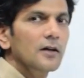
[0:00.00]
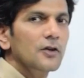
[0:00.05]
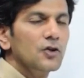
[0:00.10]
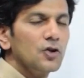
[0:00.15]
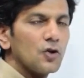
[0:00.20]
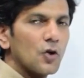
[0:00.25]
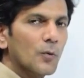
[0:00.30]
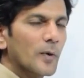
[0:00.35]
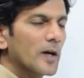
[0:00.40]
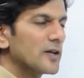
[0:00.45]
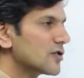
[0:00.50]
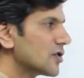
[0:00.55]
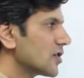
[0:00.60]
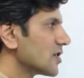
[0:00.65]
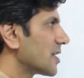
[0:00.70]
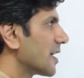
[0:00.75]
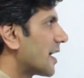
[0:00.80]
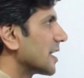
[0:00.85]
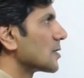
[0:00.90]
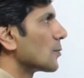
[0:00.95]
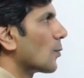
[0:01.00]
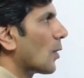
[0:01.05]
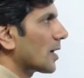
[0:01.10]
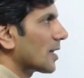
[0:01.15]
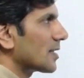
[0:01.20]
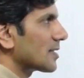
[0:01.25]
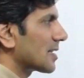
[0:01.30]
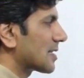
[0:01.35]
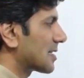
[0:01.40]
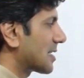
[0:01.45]
Your question says, what
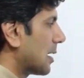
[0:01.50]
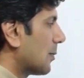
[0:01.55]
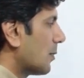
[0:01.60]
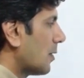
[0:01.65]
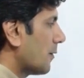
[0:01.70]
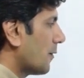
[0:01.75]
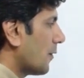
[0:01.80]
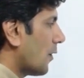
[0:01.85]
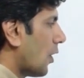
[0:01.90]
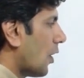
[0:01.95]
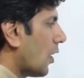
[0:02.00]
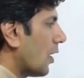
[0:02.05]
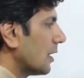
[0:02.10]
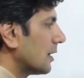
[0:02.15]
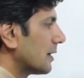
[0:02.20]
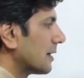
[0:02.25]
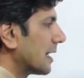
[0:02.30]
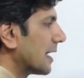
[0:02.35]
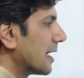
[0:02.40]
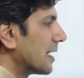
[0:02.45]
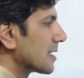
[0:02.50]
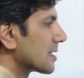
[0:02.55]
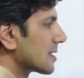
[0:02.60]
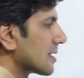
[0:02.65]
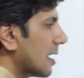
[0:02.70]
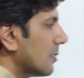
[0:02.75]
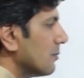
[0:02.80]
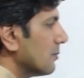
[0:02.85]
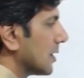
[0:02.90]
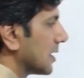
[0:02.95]
is the sum of all these
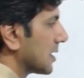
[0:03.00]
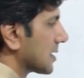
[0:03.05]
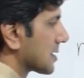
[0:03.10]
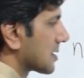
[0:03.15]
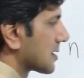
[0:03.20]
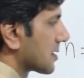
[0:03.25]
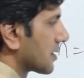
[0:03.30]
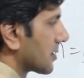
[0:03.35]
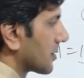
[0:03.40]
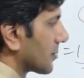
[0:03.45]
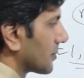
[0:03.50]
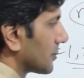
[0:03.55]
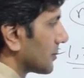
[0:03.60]
numbers?